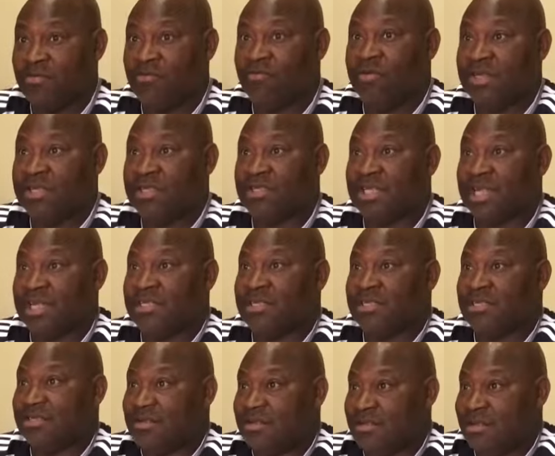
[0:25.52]
what
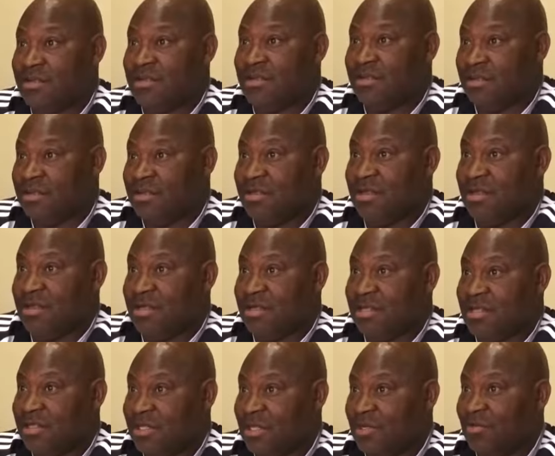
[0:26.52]
that
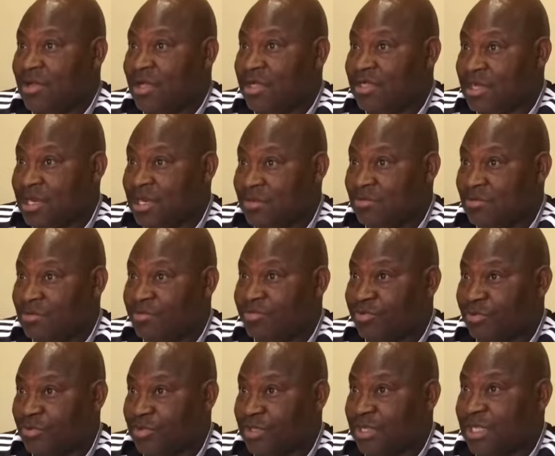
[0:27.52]
uh, thing you are trying to
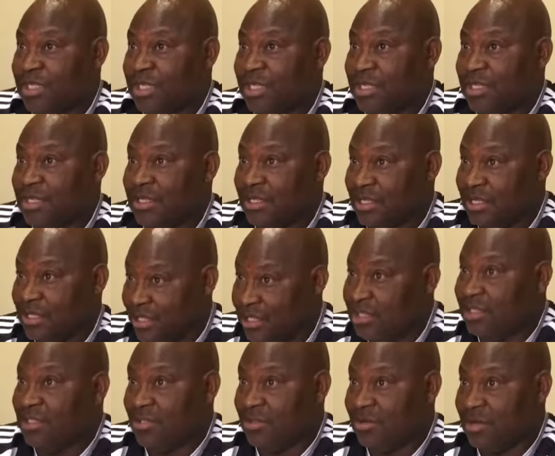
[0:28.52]
put together
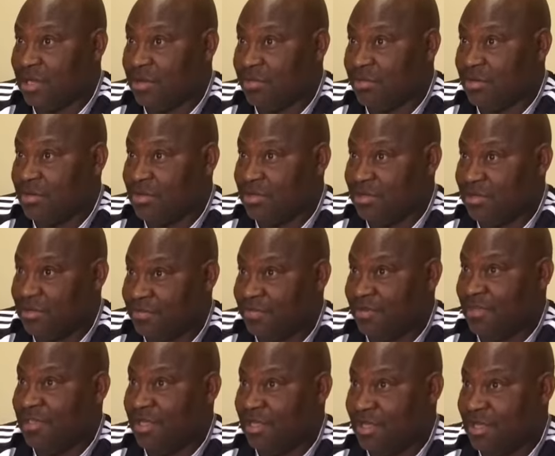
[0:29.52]
is all about.
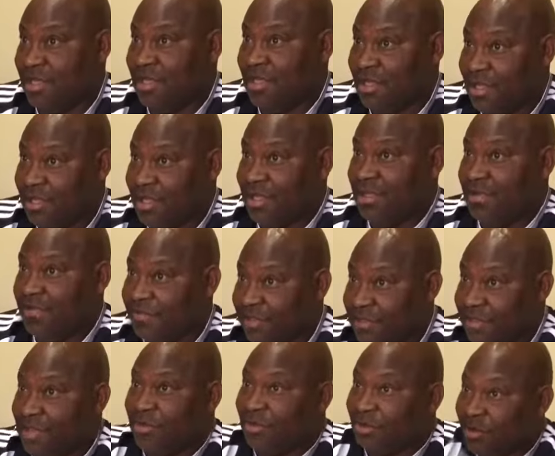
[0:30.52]
If it's a if
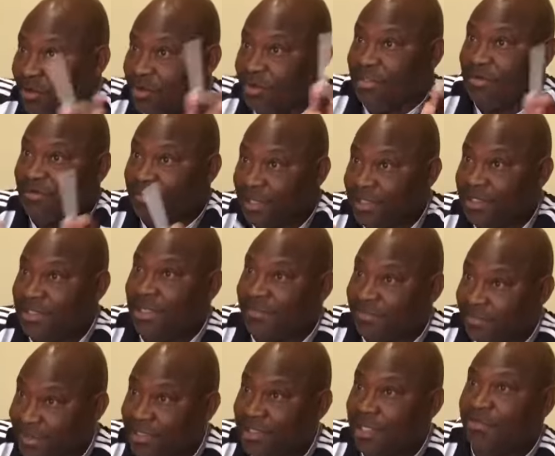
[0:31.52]
it's a dog, it must
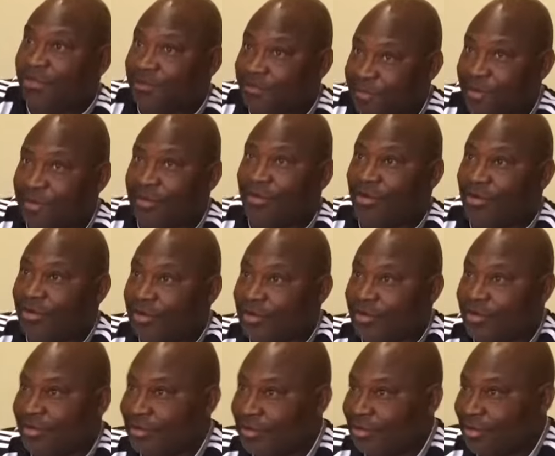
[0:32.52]
have a shape of a dog.
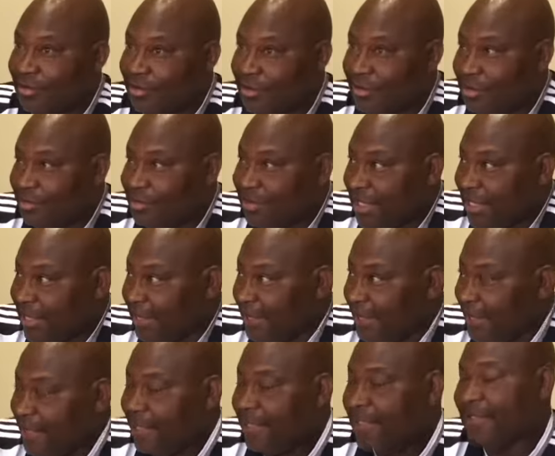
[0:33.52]
You know what I'm saying?
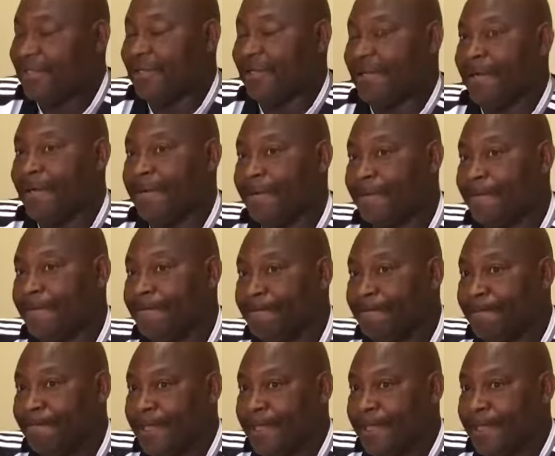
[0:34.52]
So um,